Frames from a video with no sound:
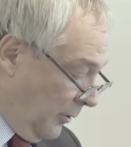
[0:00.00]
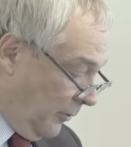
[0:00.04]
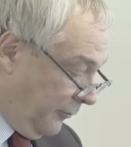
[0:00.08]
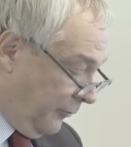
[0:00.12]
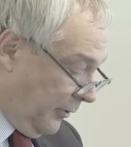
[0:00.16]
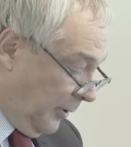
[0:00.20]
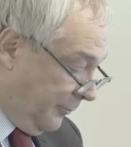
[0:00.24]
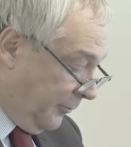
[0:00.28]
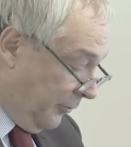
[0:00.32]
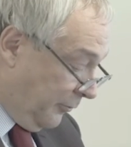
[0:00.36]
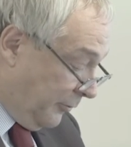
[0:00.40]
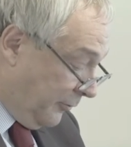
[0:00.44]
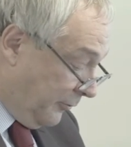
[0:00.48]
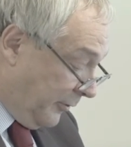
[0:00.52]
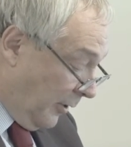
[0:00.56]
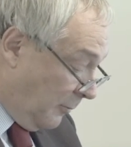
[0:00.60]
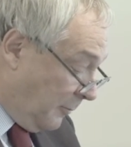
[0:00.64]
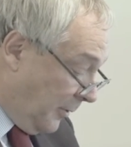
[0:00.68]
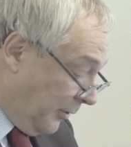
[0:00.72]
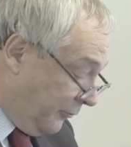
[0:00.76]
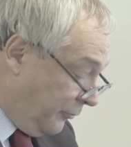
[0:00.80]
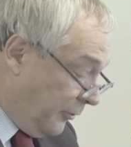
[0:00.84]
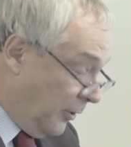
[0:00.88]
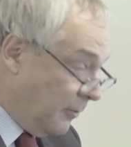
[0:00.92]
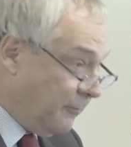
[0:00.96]
I got time just to tell
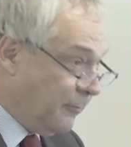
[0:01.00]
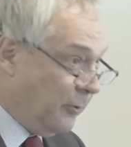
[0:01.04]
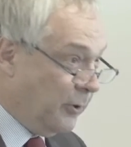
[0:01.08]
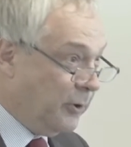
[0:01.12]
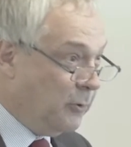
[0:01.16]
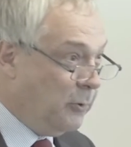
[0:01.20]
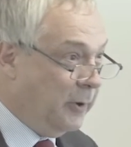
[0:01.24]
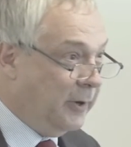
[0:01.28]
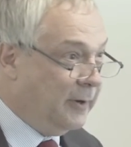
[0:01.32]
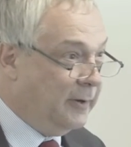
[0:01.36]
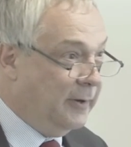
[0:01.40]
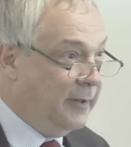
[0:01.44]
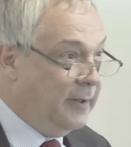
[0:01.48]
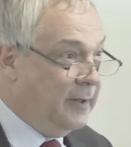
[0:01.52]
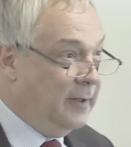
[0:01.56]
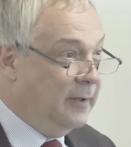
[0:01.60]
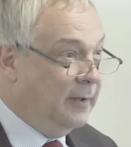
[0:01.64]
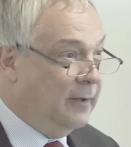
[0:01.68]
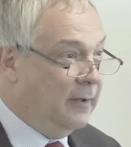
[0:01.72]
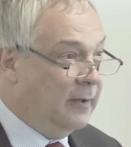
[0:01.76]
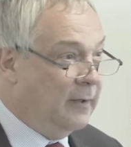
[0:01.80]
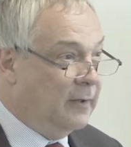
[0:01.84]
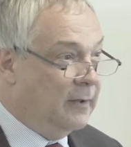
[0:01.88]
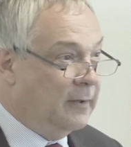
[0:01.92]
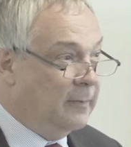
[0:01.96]
my joke very quickly?
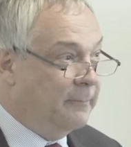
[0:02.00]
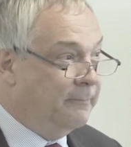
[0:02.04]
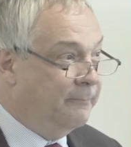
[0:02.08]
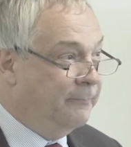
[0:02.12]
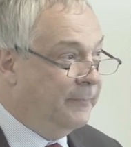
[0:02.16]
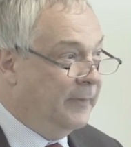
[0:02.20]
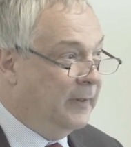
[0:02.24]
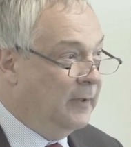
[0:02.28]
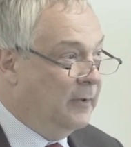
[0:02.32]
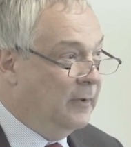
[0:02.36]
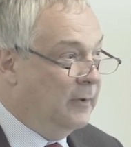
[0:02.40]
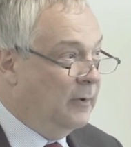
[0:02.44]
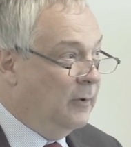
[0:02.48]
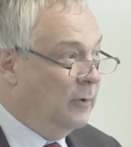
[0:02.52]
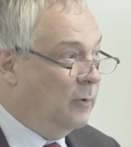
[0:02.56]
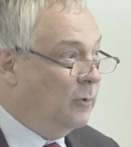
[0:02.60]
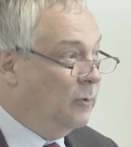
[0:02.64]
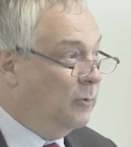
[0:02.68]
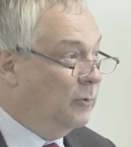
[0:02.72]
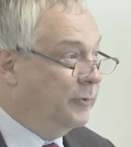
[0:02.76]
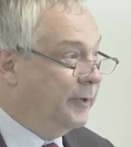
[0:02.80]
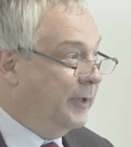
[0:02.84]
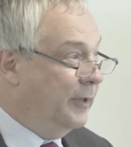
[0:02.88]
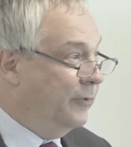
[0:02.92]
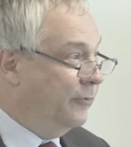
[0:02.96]
Um,
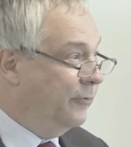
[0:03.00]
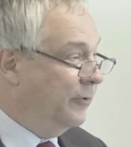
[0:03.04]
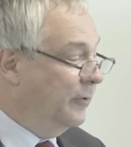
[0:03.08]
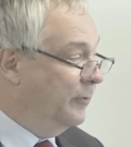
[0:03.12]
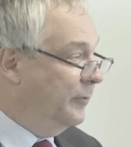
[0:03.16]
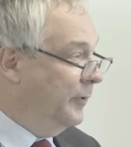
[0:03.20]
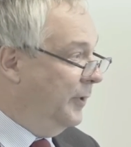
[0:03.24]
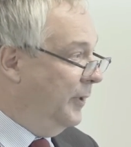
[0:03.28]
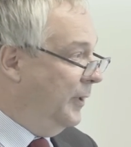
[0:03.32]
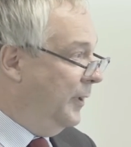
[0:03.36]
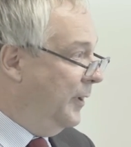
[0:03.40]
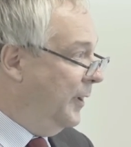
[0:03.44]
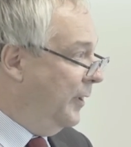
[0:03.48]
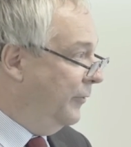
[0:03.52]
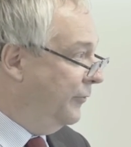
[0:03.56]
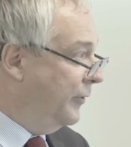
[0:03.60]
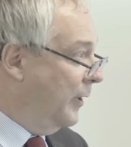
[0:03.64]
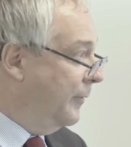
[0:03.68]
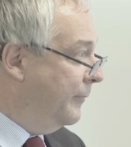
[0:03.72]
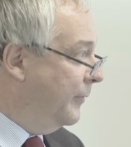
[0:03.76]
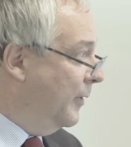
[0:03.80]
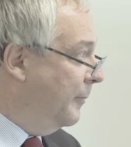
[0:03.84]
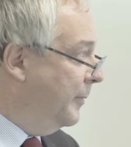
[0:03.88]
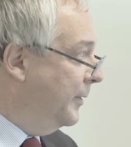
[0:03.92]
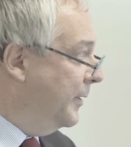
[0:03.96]
audits on
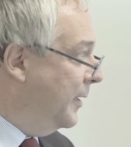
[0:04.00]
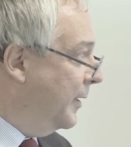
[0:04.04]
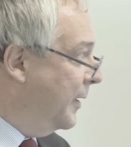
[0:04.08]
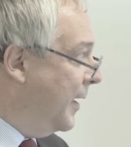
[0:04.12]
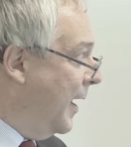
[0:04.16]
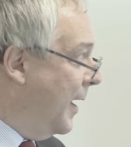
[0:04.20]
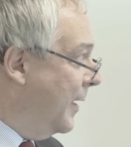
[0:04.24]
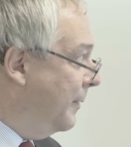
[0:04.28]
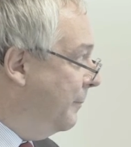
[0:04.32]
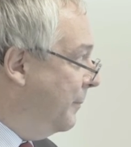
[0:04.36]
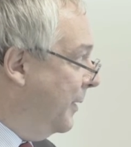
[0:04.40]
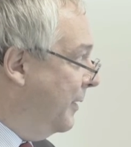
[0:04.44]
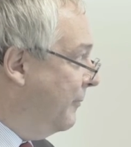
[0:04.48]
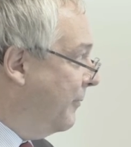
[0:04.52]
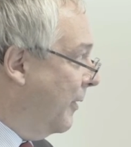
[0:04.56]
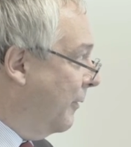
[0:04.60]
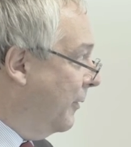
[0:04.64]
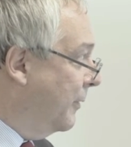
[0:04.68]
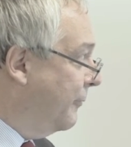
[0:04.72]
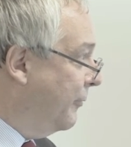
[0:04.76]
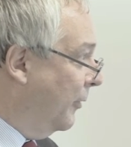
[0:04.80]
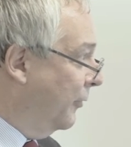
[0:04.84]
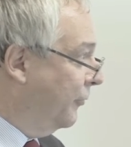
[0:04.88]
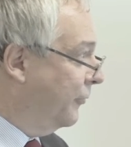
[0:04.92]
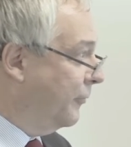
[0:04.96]
ESF, I mean, they can be very
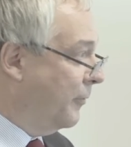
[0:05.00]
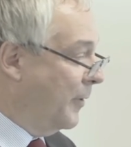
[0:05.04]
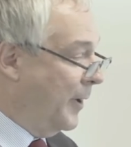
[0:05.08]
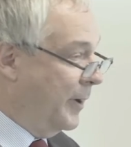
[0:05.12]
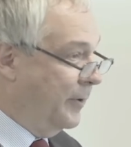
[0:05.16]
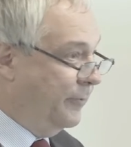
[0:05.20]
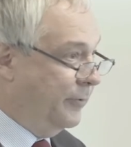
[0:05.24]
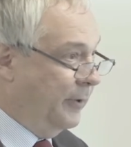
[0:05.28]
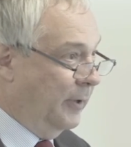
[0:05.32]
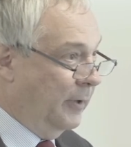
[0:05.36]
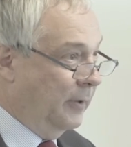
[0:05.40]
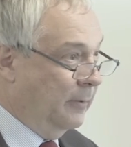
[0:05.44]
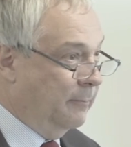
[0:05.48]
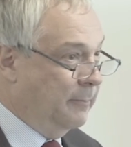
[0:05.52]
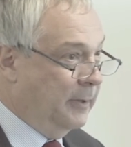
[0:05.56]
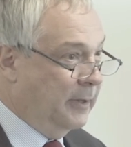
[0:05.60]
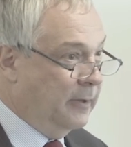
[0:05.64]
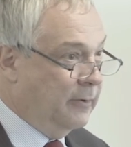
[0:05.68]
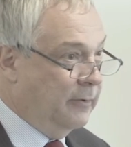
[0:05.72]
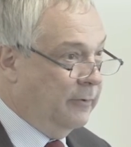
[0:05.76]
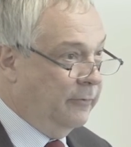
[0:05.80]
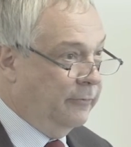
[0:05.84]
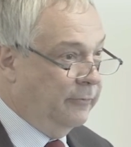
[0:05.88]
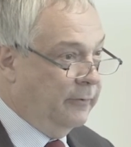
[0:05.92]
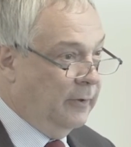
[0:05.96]
frustrating
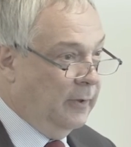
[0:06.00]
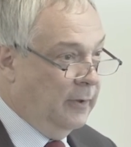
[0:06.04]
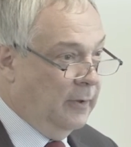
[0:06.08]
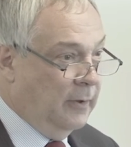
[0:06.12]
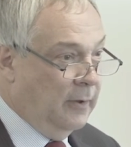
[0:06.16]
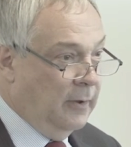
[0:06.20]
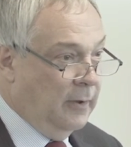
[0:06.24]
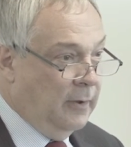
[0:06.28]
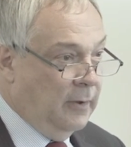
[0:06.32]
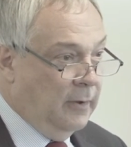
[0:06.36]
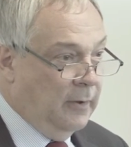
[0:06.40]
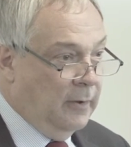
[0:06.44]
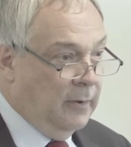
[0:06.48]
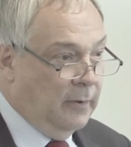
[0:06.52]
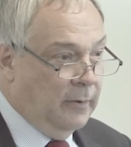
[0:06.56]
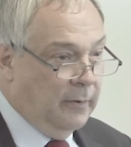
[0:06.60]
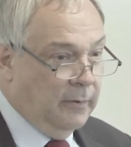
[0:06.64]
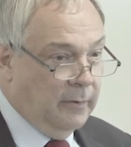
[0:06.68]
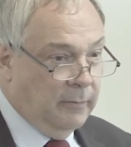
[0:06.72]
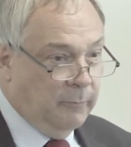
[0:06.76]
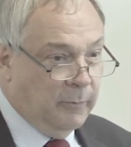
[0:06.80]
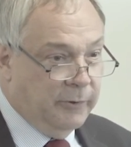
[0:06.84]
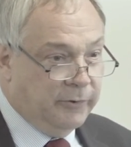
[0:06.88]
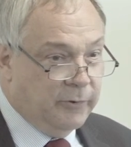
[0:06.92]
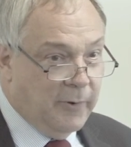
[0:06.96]
because
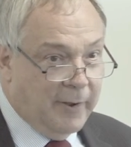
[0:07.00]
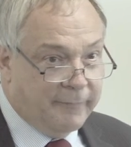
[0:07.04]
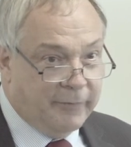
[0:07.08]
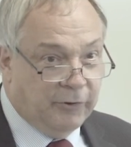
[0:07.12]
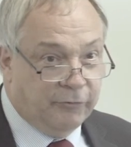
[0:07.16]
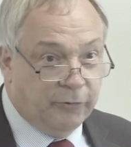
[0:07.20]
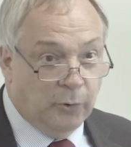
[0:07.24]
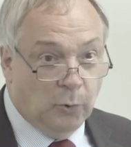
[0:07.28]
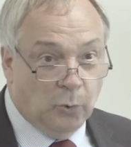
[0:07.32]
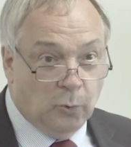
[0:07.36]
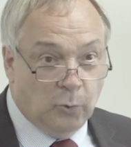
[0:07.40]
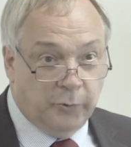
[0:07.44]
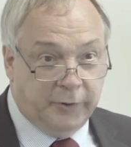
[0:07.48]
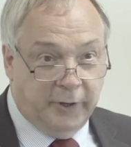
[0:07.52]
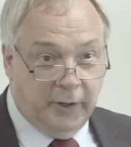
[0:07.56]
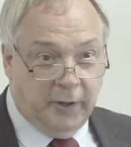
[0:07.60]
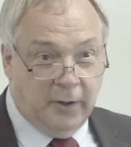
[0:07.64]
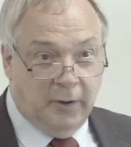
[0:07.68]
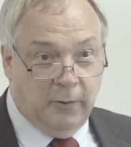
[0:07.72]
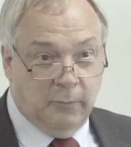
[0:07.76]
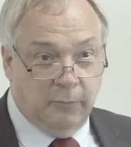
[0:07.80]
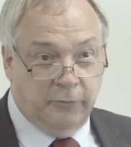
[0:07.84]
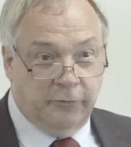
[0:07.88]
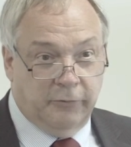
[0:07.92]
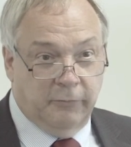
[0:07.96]
we do have this audit
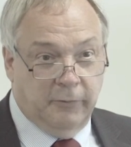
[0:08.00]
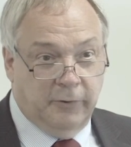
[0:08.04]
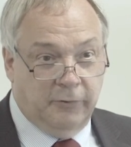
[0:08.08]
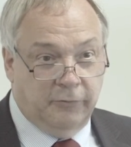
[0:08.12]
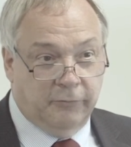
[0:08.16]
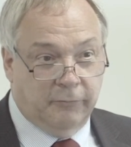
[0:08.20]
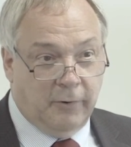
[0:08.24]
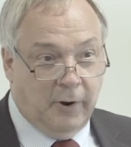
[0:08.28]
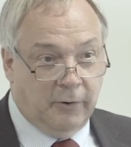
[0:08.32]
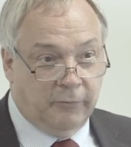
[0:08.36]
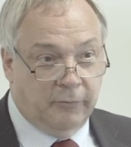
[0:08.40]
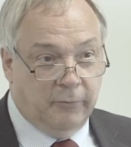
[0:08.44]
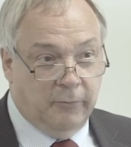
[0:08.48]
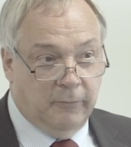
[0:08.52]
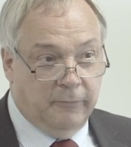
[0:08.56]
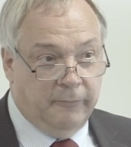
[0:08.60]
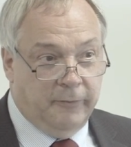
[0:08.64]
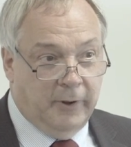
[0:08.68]
culture in structural